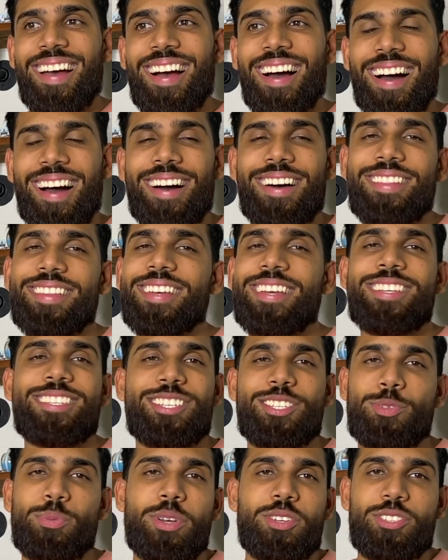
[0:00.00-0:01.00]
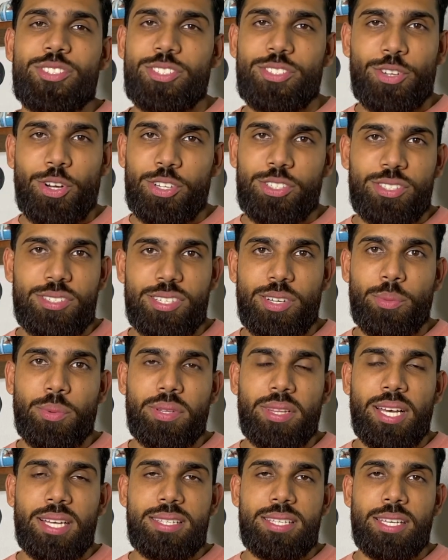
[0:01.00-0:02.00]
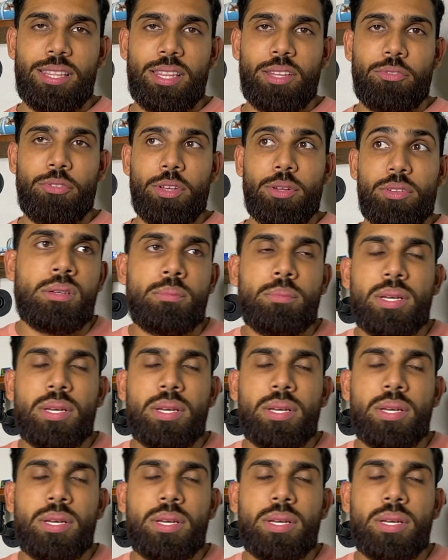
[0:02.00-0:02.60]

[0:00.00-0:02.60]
the easiest way is just to talk to someone that's in the field,